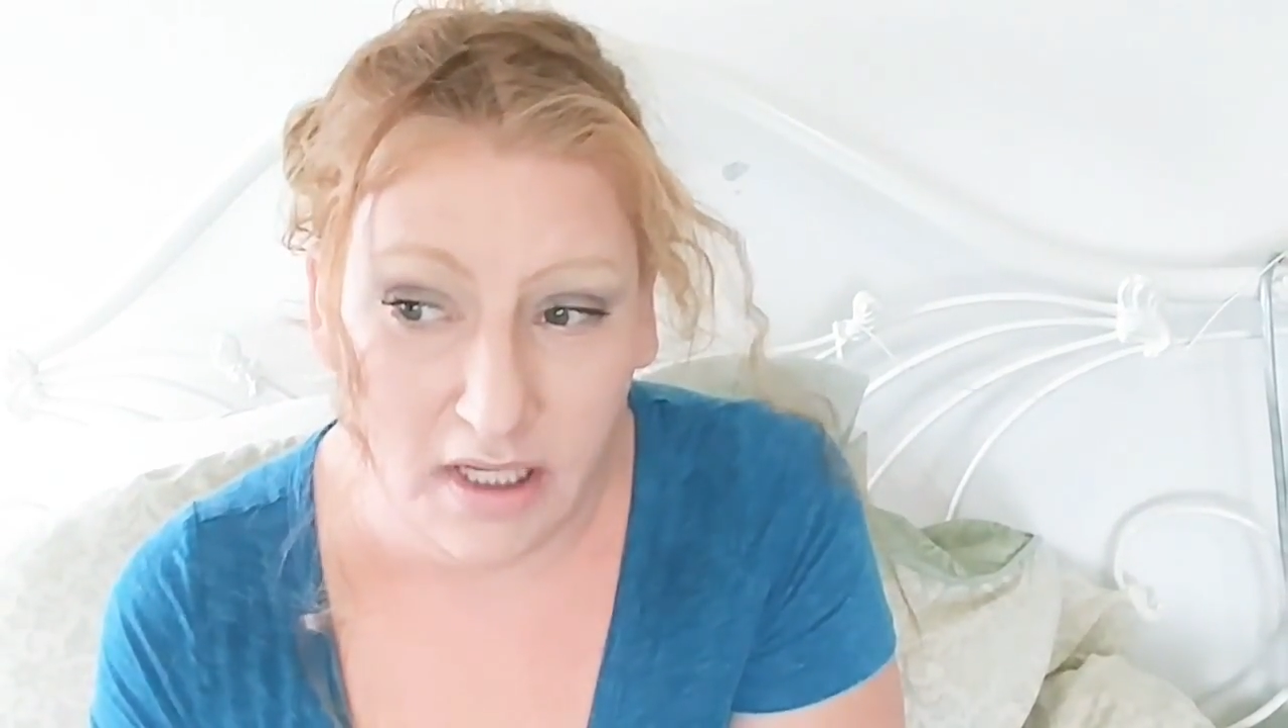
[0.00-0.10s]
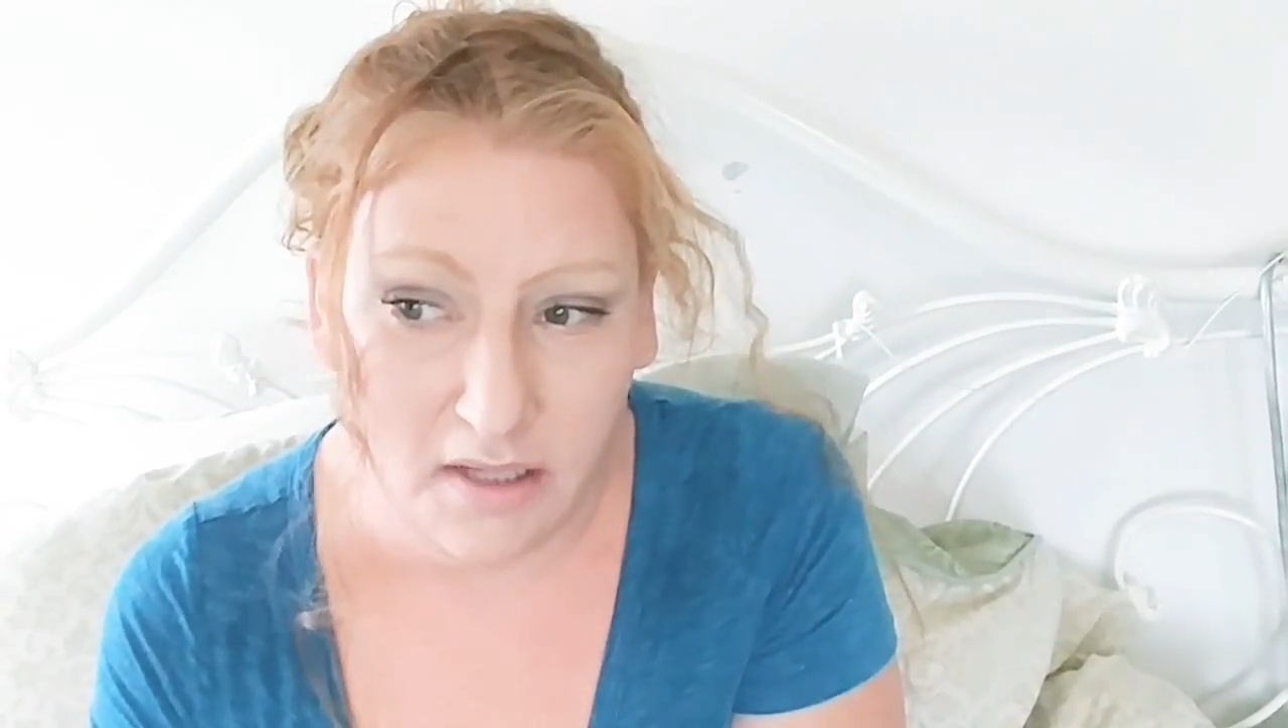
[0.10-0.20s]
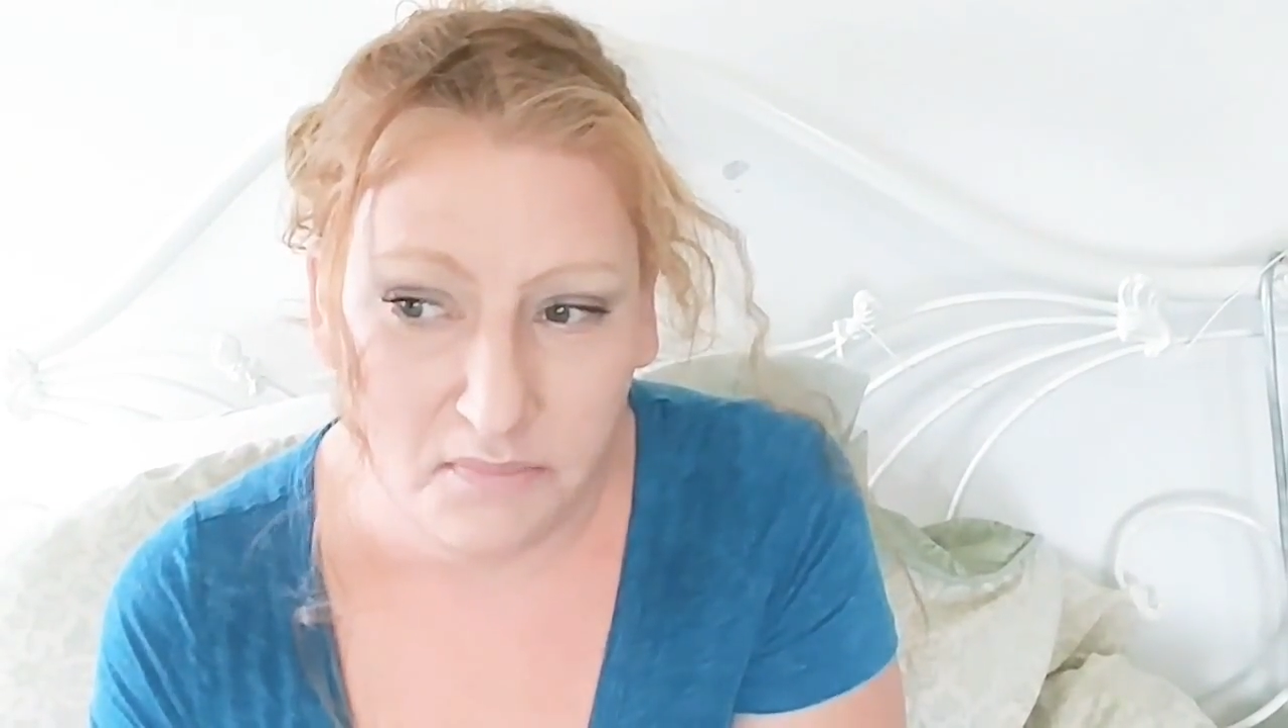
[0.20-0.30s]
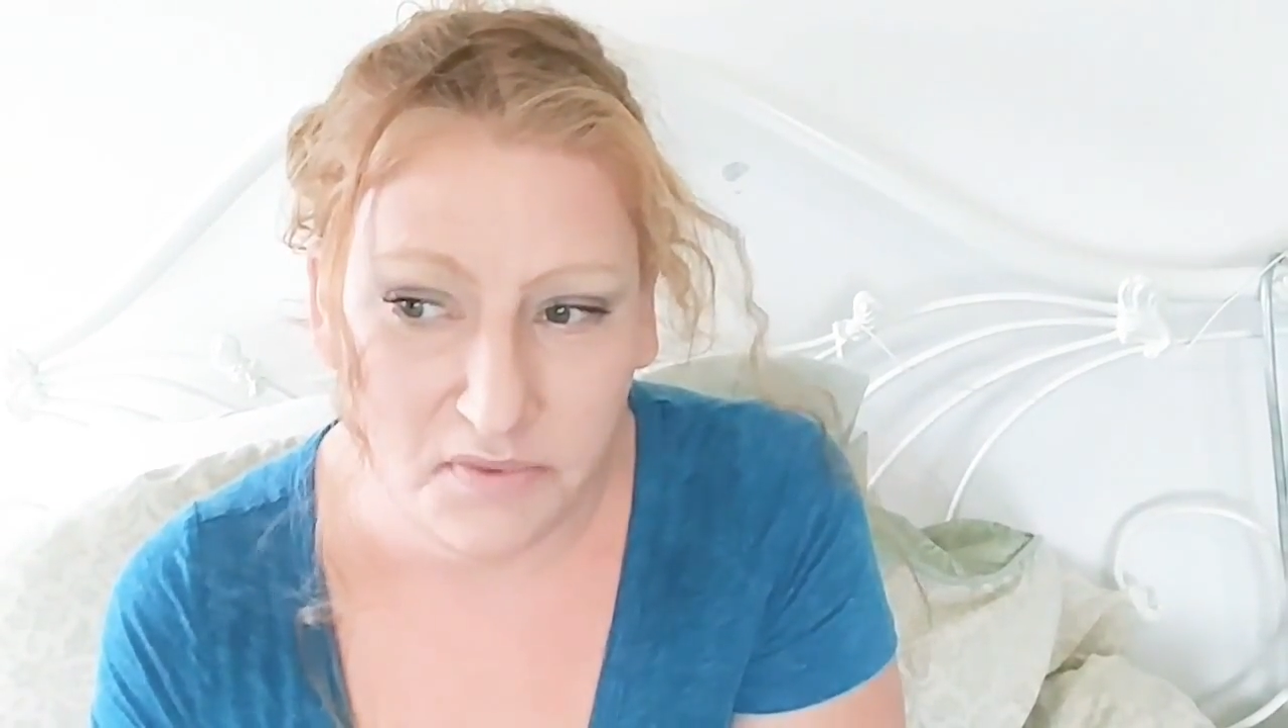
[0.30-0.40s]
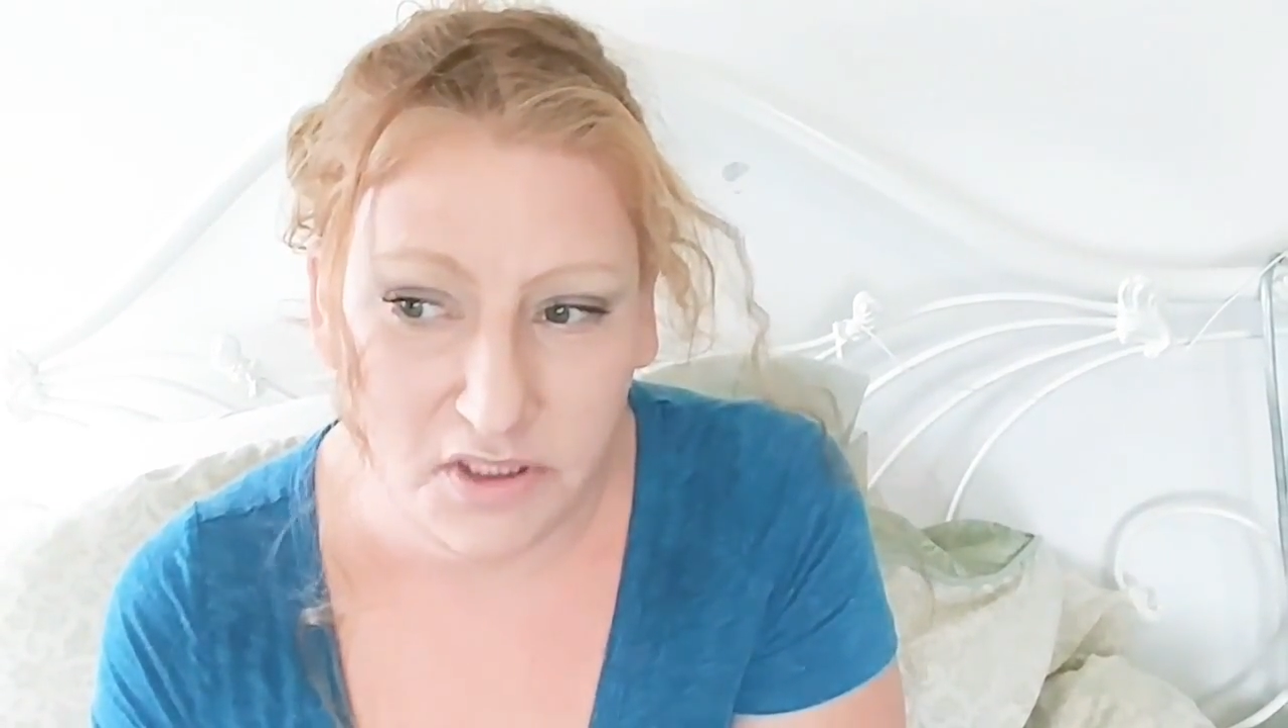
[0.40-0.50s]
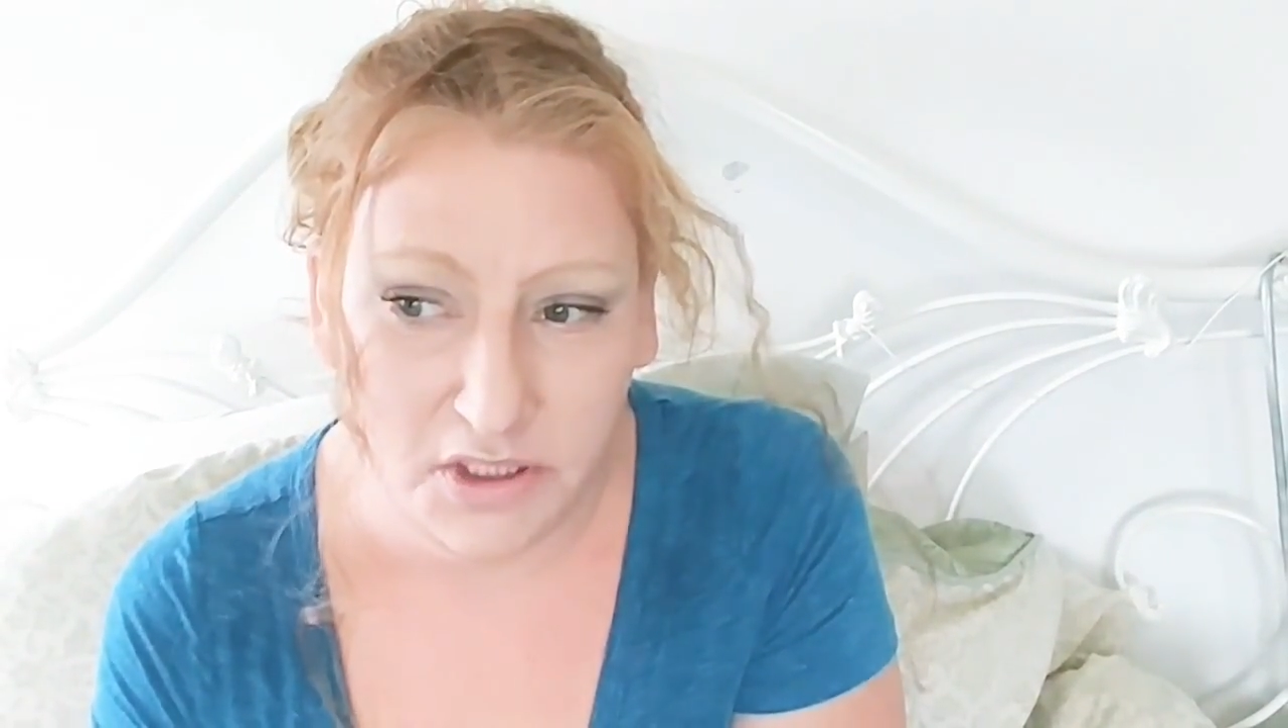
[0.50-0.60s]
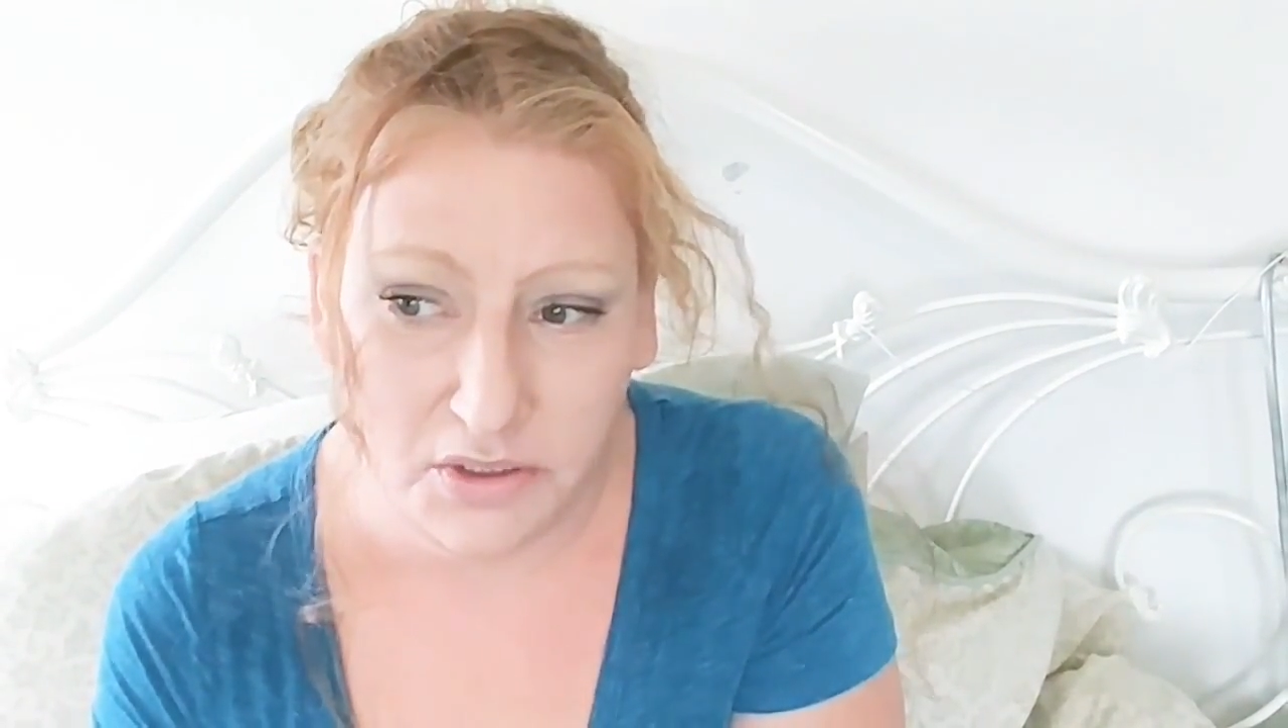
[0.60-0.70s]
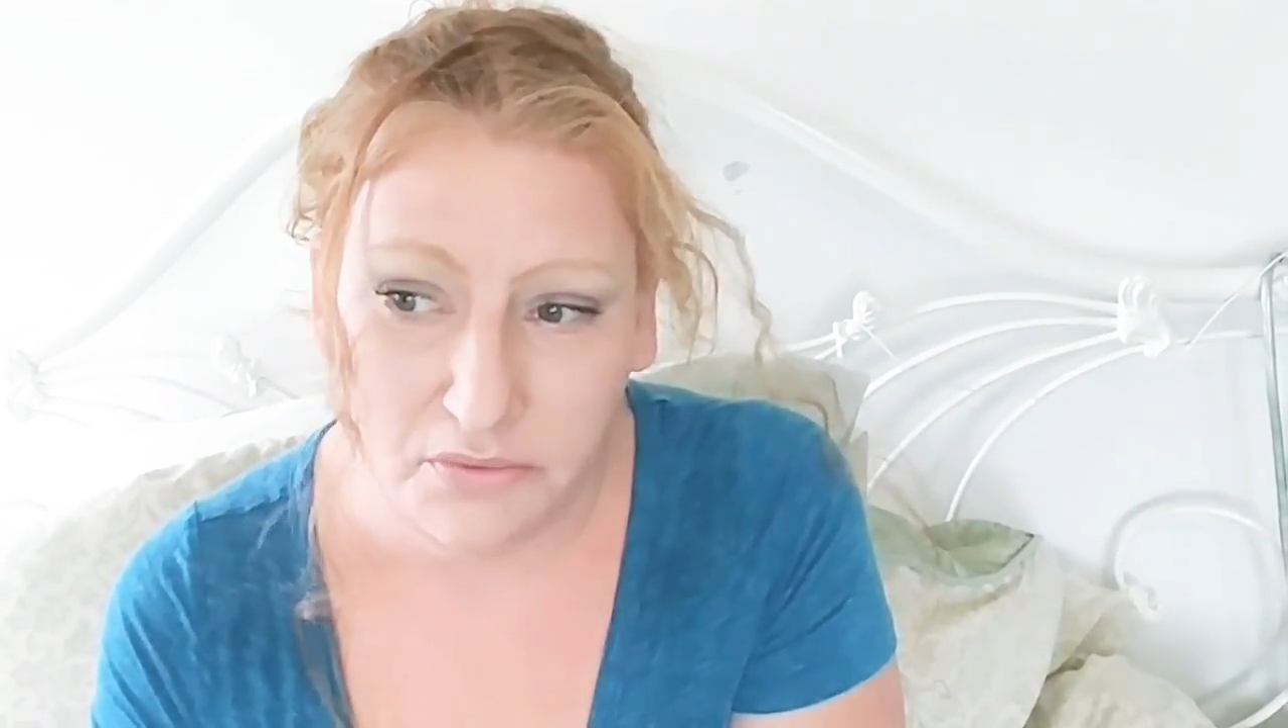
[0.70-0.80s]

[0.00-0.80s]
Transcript: up to